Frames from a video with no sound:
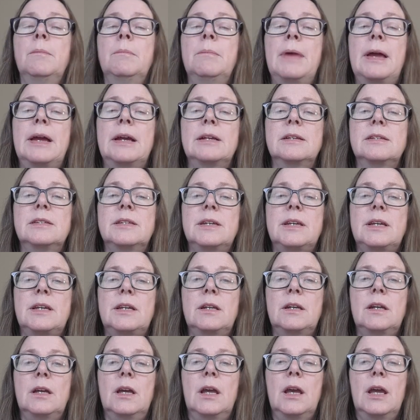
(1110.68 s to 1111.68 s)

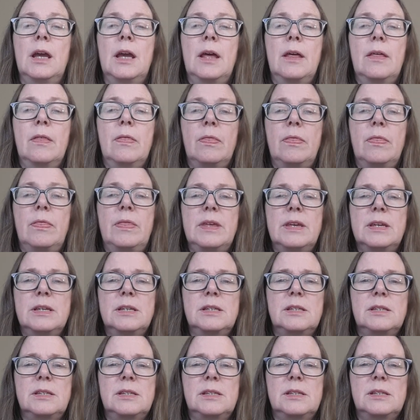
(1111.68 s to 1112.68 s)
magazine.
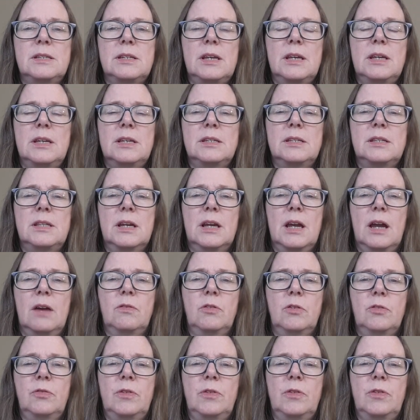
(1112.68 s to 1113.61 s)
This is the cover